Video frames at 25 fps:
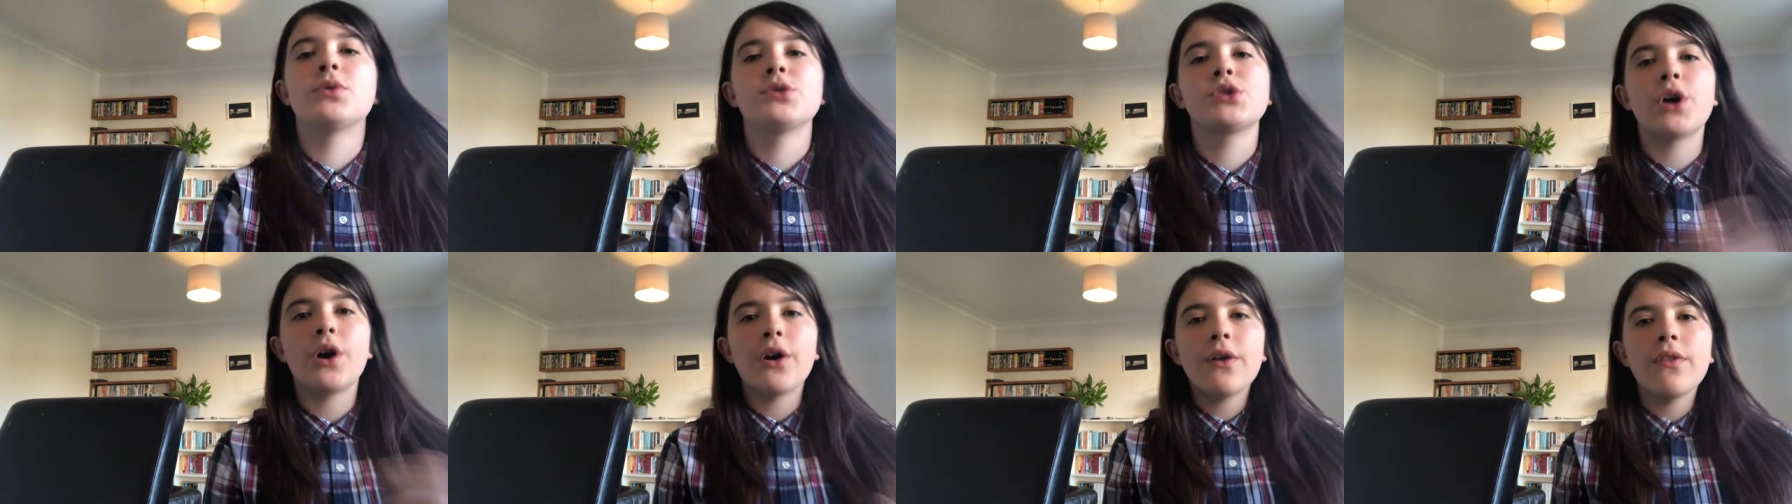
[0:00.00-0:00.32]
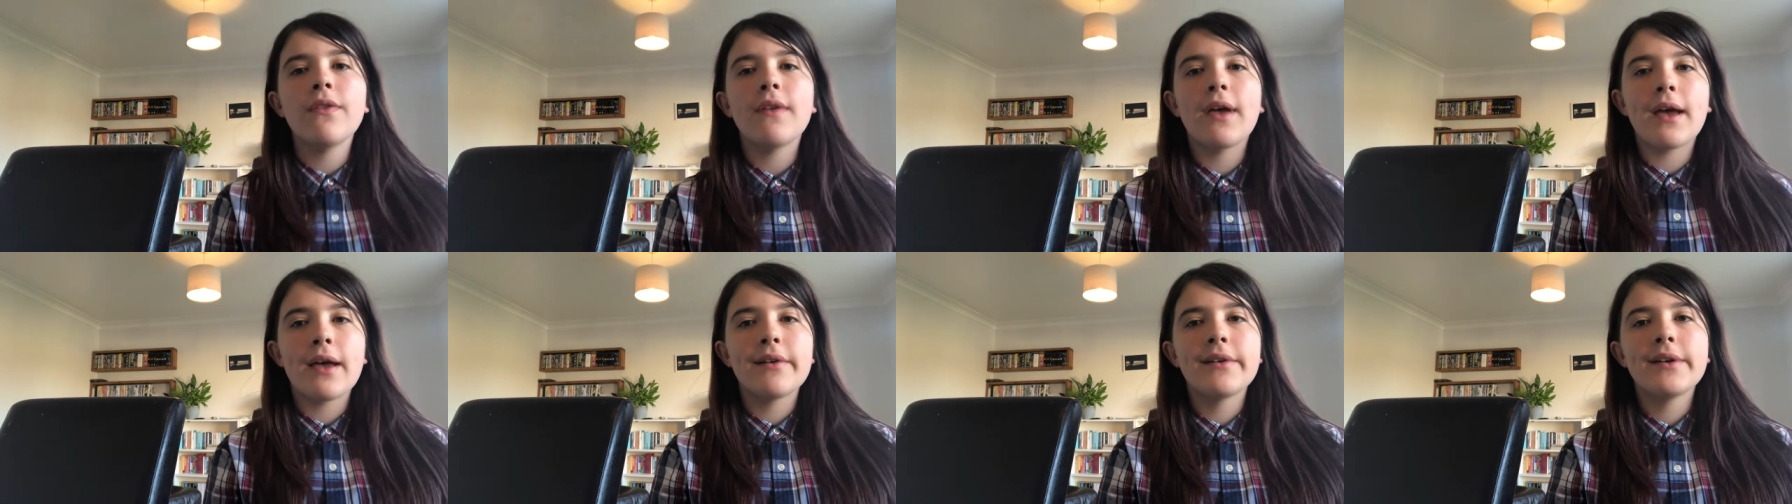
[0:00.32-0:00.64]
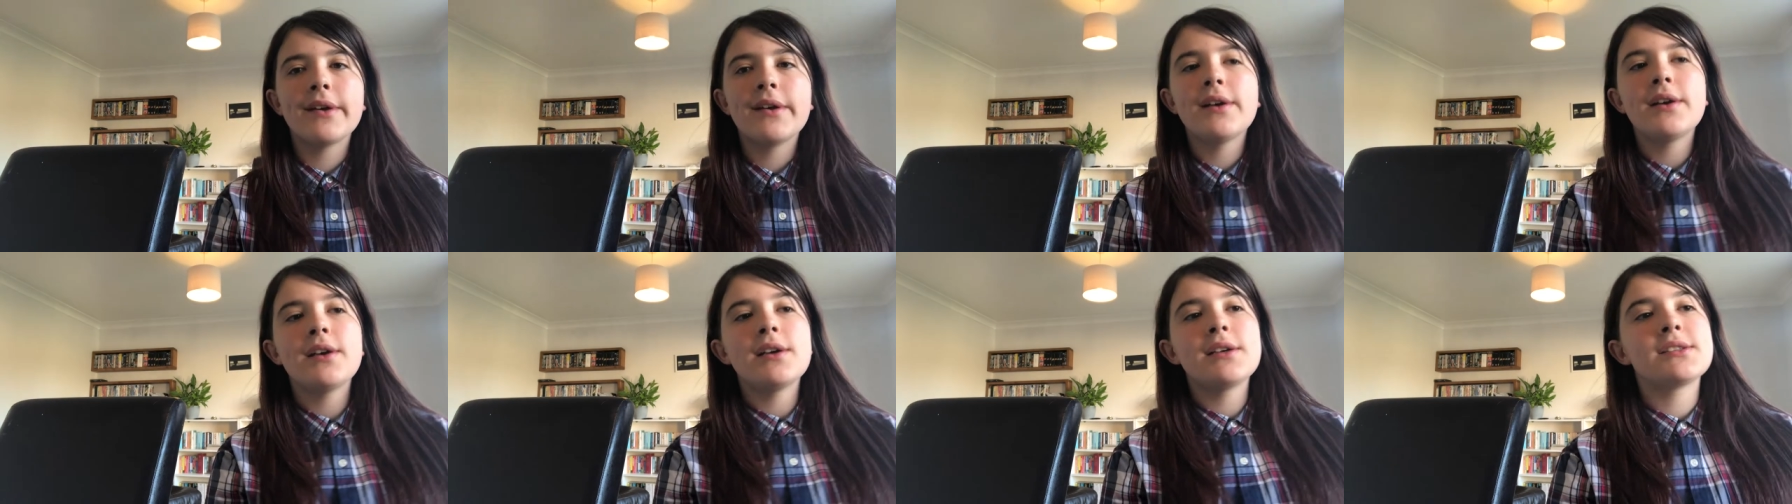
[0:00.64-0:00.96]
It's on there,
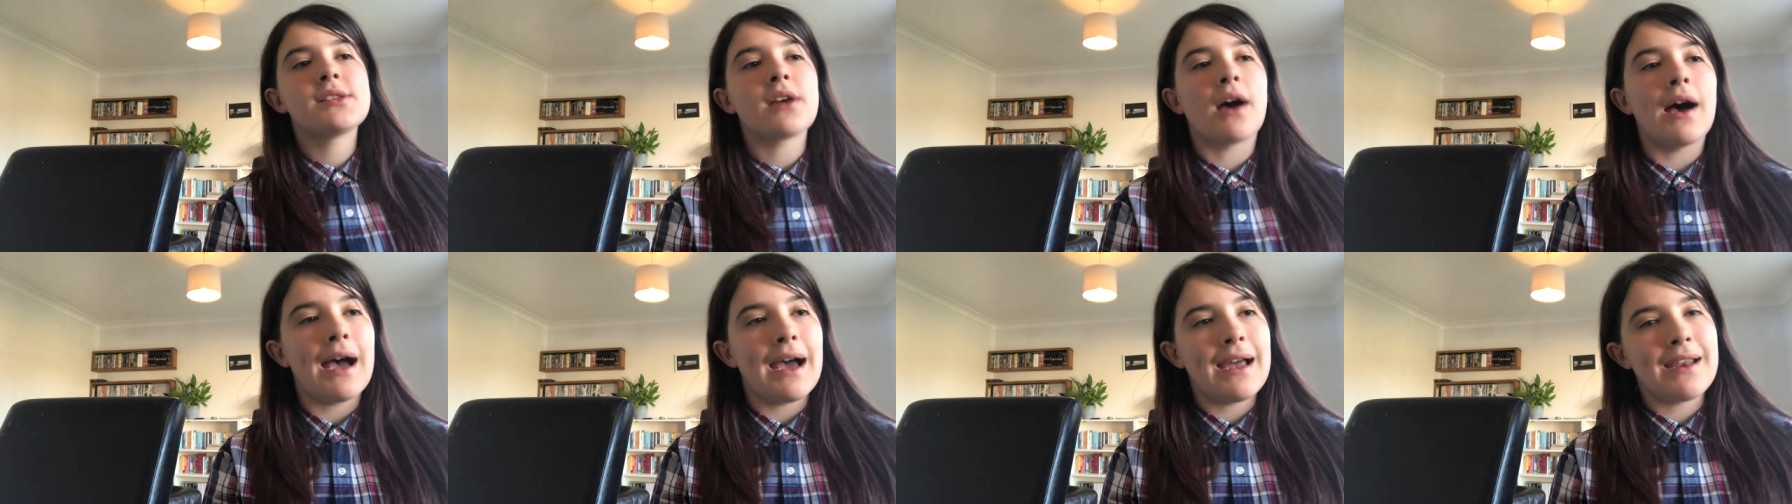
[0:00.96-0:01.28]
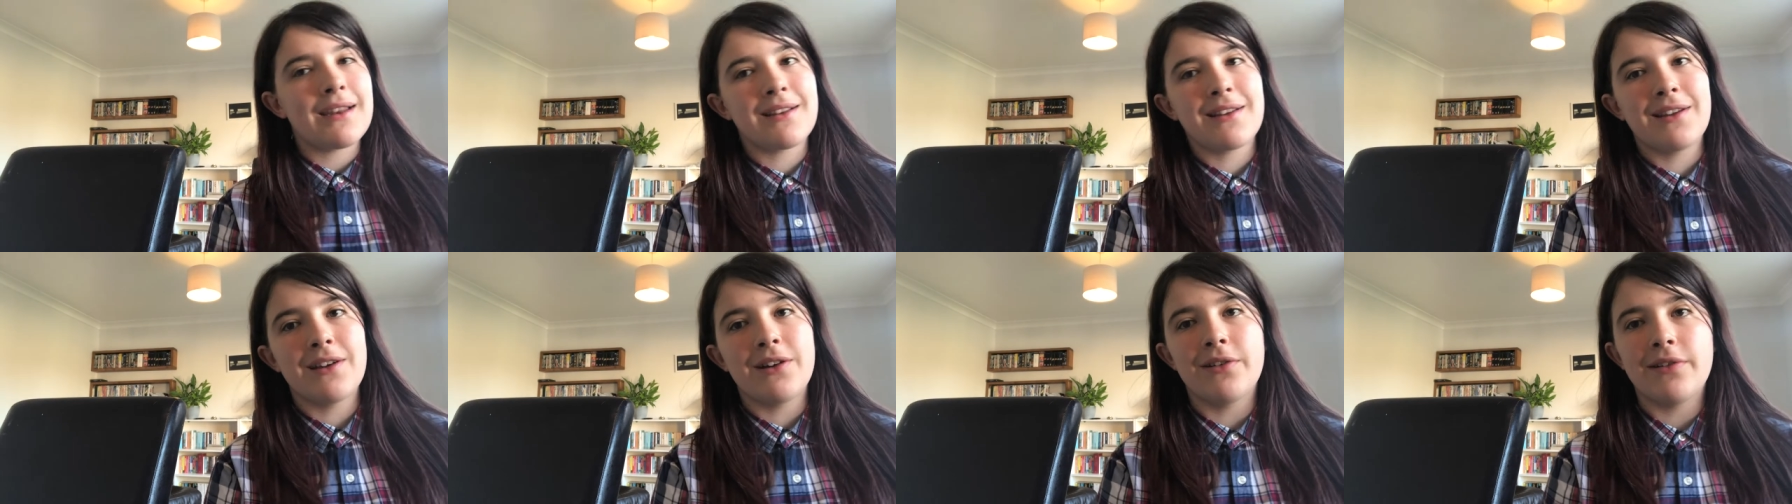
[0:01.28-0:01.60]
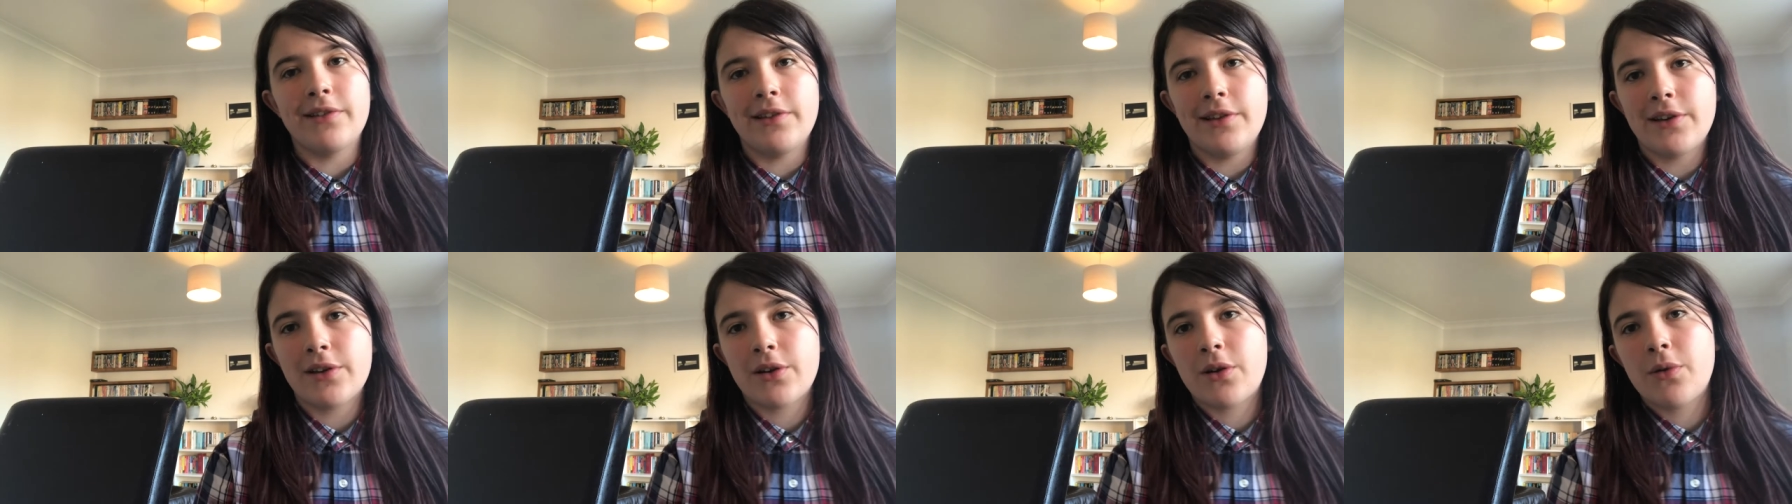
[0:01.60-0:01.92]
so I had a little
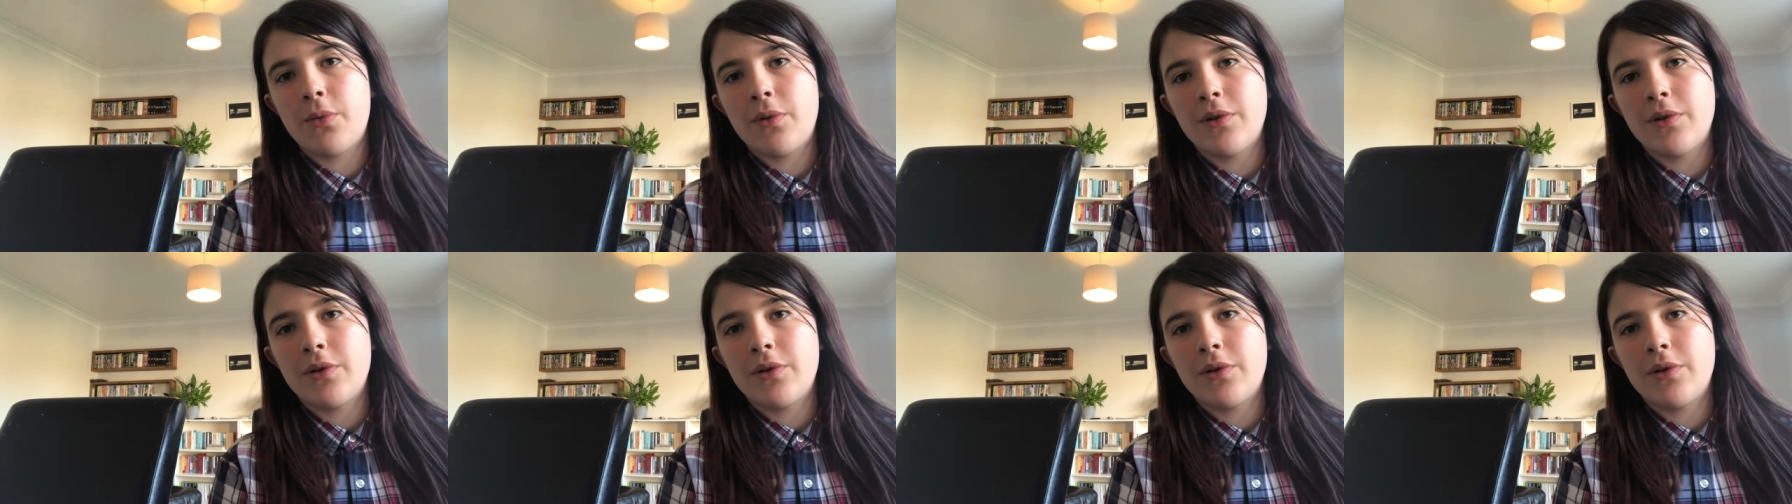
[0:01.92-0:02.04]
look,